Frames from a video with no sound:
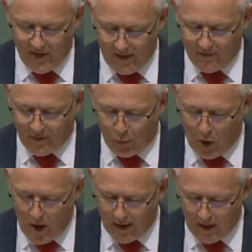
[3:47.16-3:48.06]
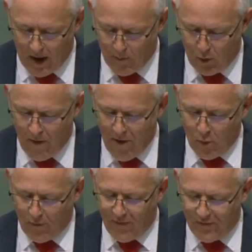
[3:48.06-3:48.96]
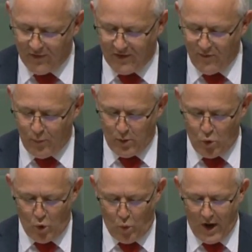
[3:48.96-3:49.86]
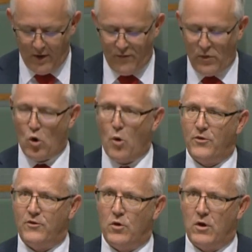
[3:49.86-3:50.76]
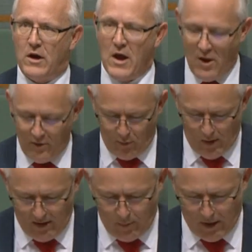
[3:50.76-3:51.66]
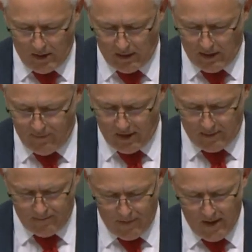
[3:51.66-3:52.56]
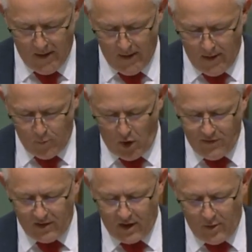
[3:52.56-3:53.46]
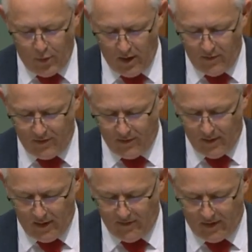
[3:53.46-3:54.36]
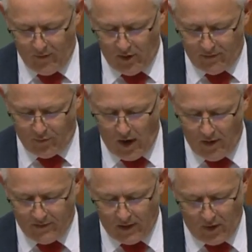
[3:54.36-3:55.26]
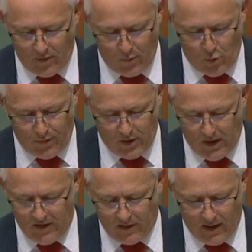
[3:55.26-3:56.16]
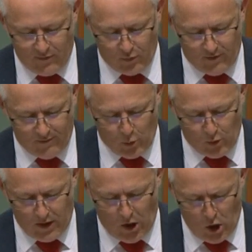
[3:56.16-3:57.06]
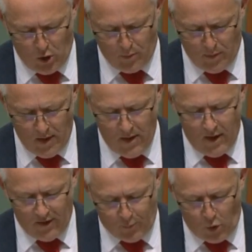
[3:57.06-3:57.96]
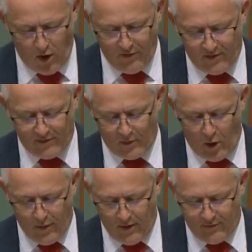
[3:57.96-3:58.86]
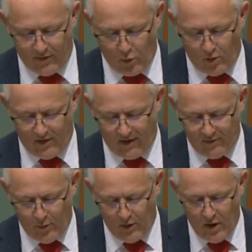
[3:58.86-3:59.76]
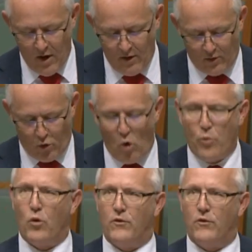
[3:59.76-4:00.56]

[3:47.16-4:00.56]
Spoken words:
supply in Canberra, where 57 people are waiting for their opportunity to independent living. Project Independence is giving Australians living with an intellectual disability hope. It's projects like this that are a testament to corporate